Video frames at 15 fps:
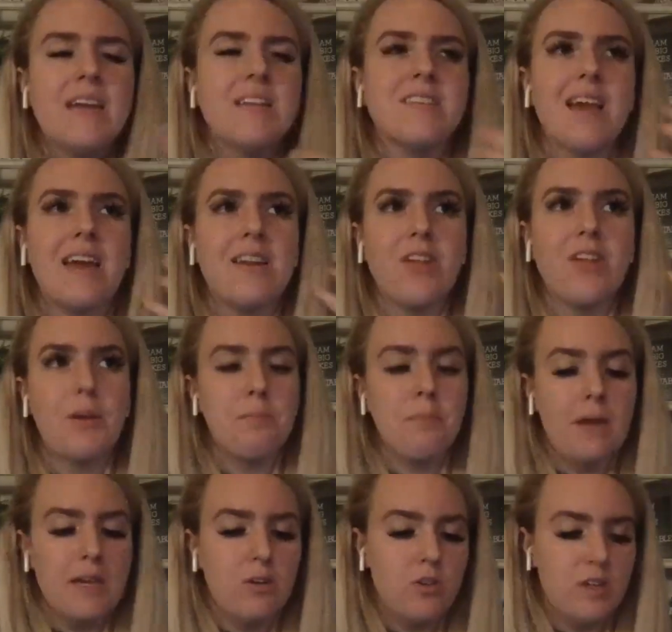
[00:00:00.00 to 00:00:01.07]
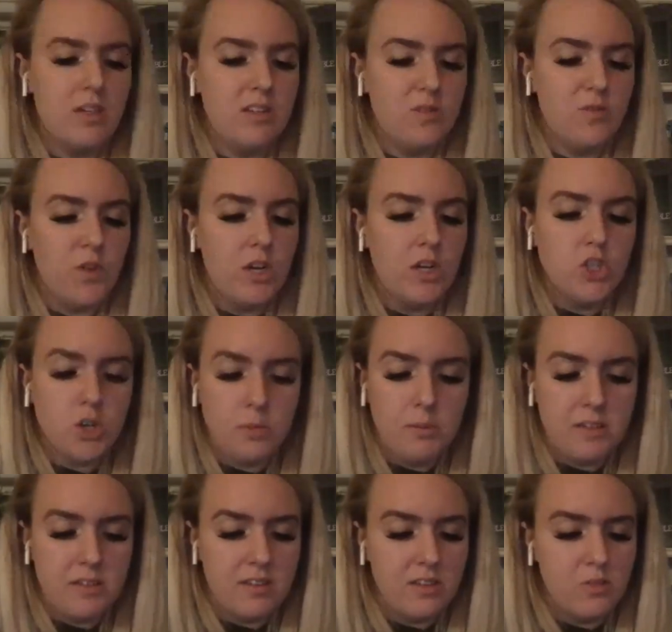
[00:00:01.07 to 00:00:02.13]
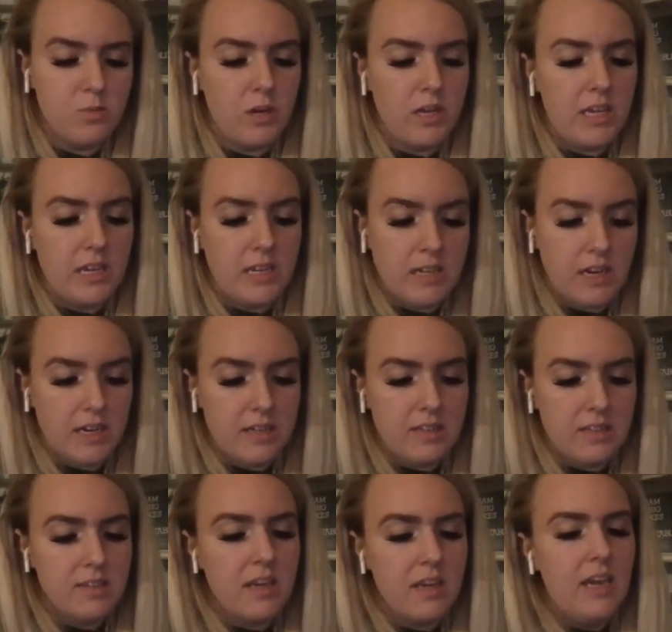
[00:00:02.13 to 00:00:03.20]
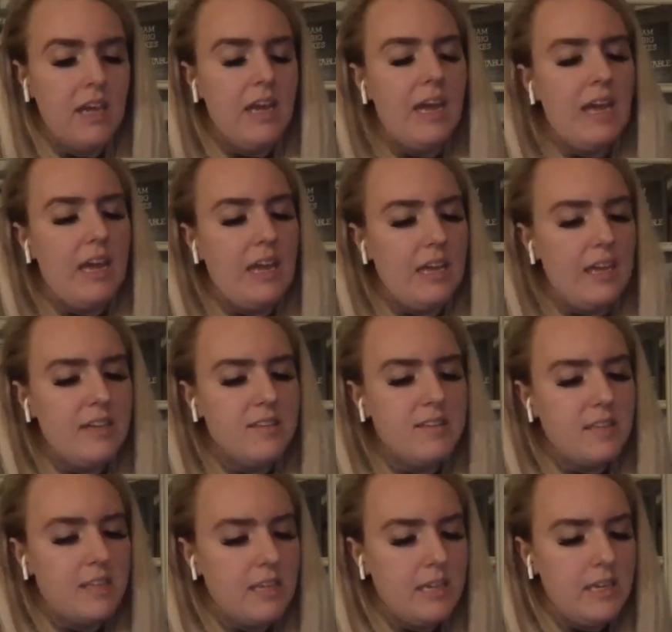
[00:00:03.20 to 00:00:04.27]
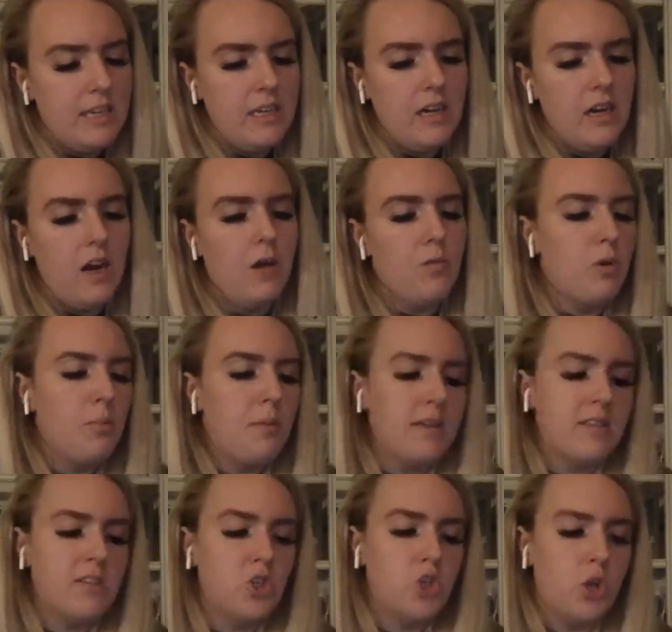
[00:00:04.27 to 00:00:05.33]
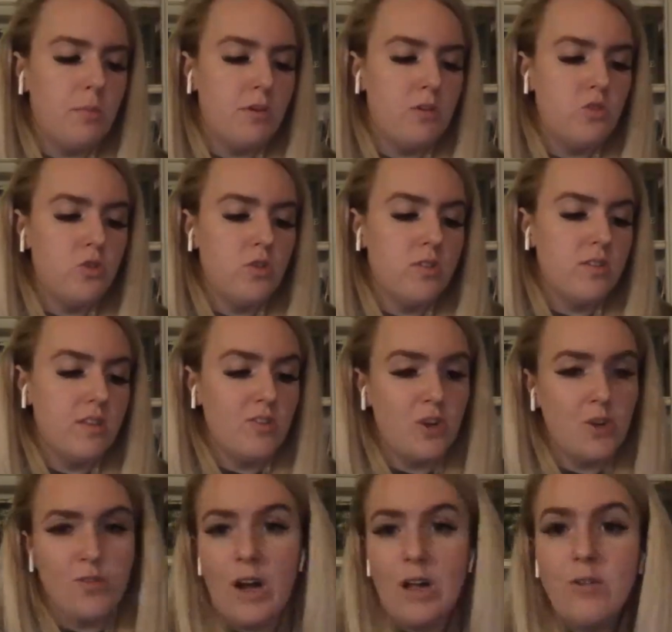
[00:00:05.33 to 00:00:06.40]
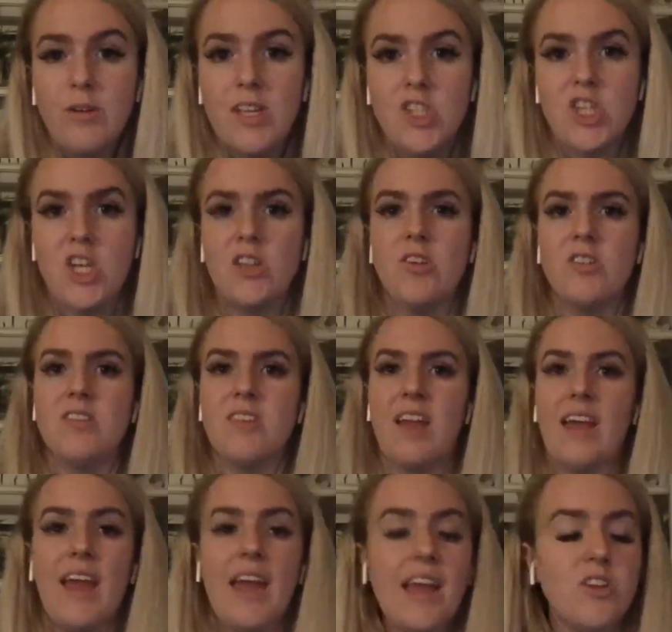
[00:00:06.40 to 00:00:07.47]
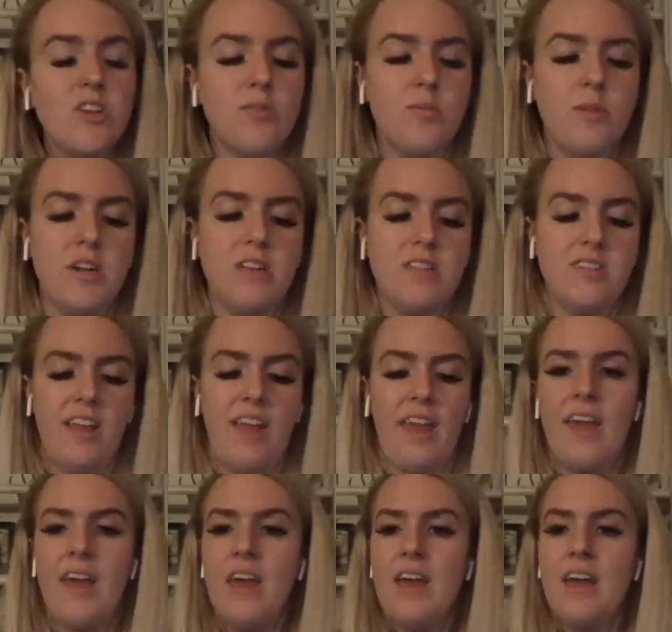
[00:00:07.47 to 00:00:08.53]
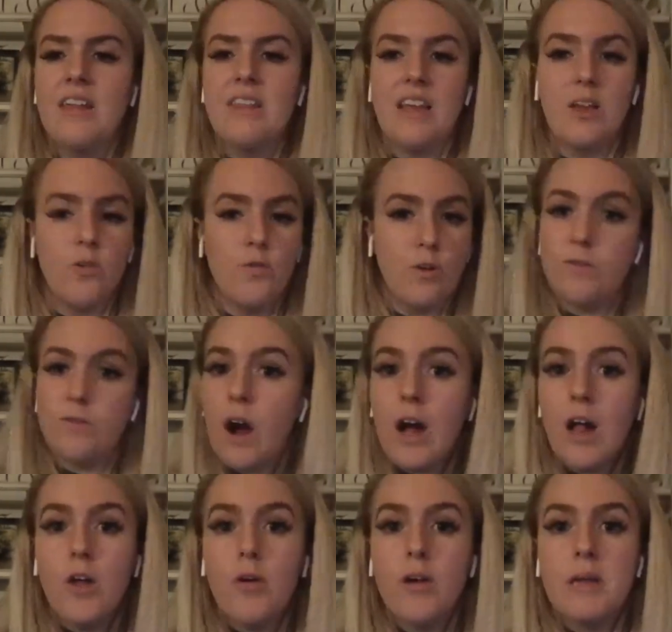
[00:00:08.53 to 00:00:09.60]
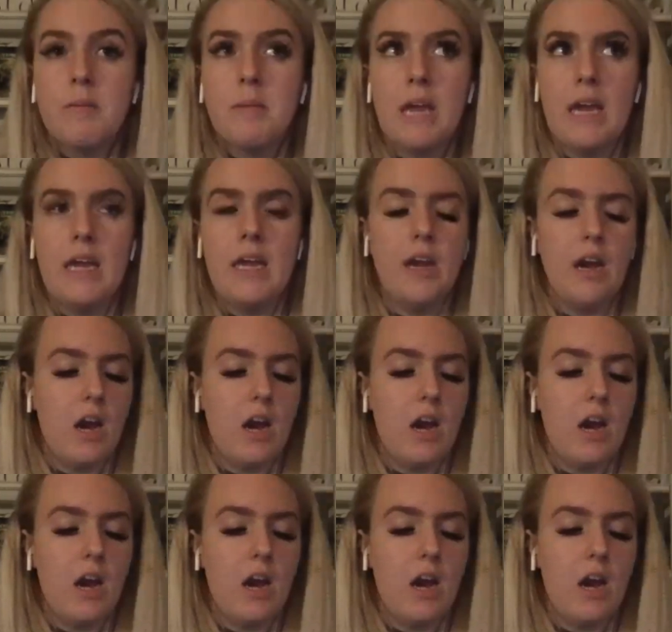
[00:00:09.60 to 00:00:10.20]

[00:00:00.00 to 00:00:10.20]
Kind of like Michael and his furniture business. What he does is he will message them as soon as they start following each other and say, hey, I just wanted to say thank you for following me.